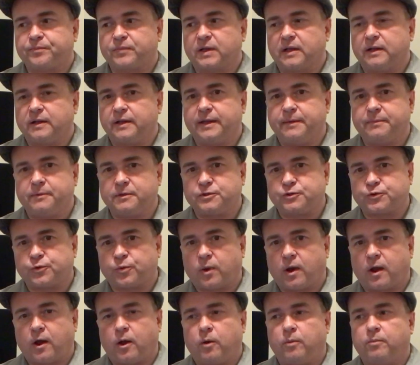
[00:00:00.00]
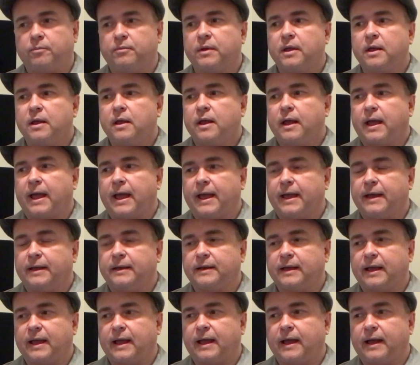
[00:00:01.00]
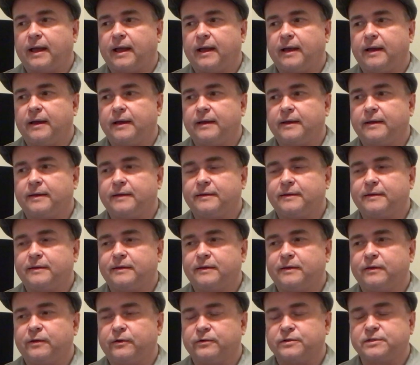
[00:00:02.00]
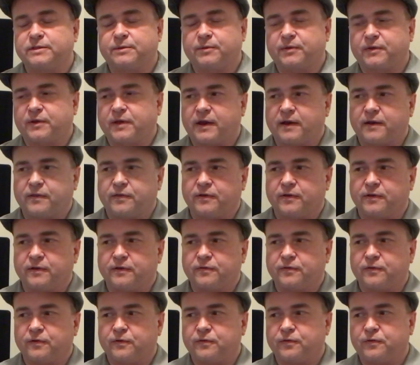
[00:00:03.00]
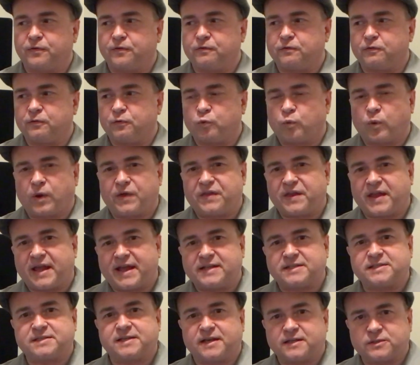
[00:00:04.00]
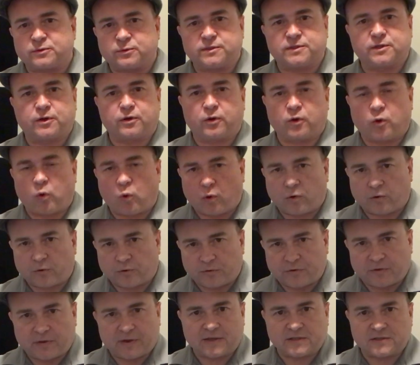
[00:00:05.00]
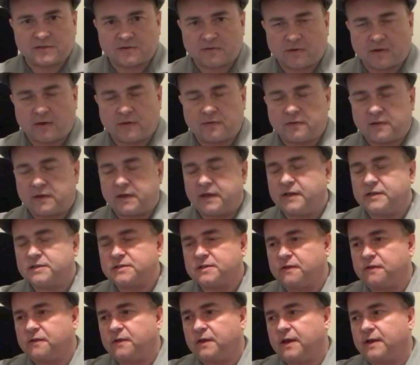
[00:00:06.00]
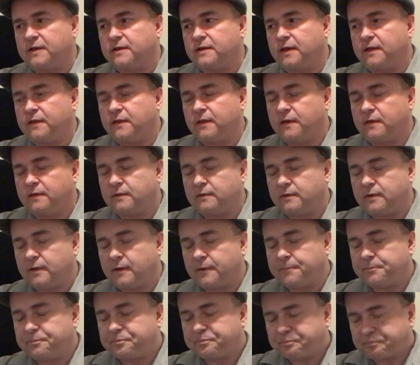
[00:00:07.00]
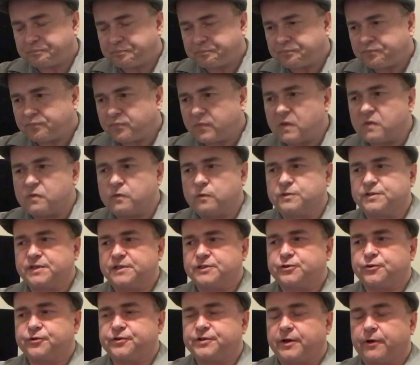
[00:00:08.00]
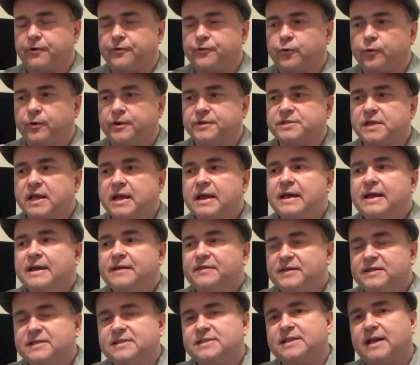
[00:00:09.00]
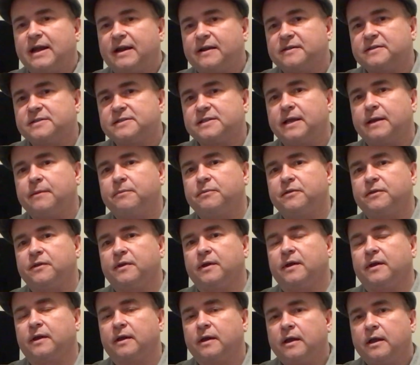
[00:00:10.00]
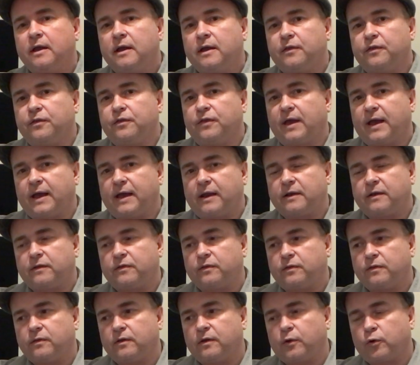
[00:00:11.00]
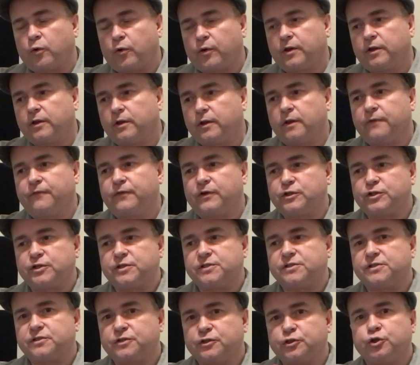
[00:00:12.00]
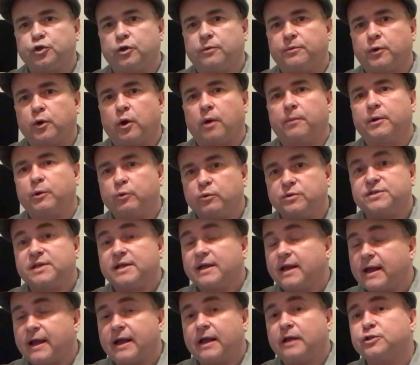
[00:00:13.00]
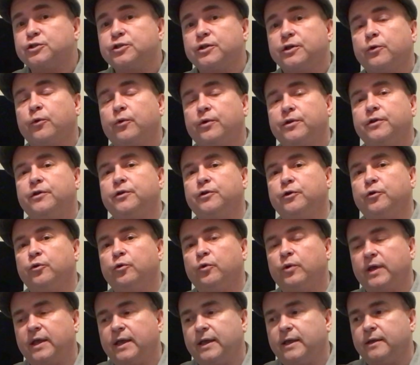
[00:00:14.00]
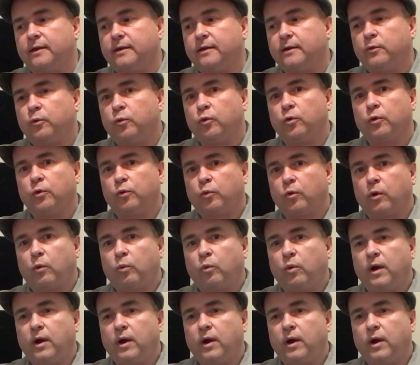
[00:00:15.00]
Lebensraum, and you know, some of the kind of the way the SS was going to order things in the East and those Eastern territories. This is kind of the same thing that, according to Lulivicius, the German army was actually going to do in World War